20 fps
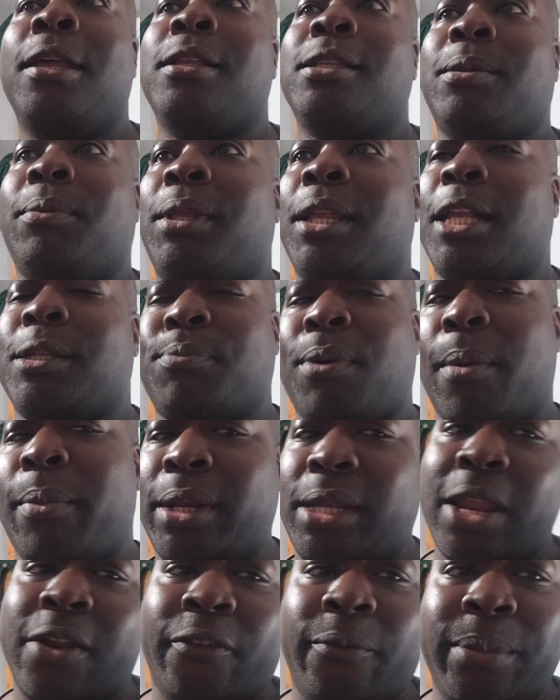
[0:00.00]
Something that's probably
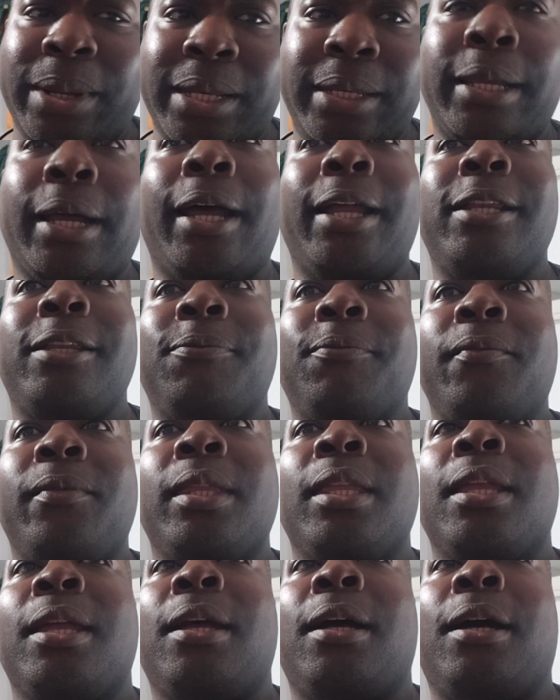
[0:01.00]
never been done.
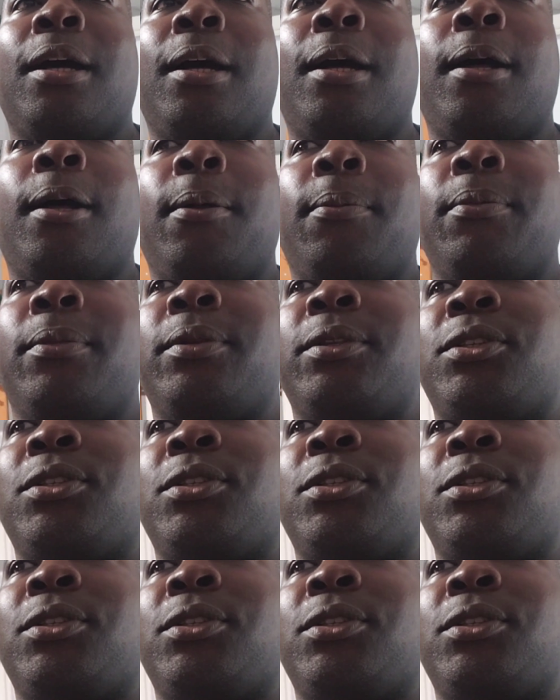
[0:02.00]
That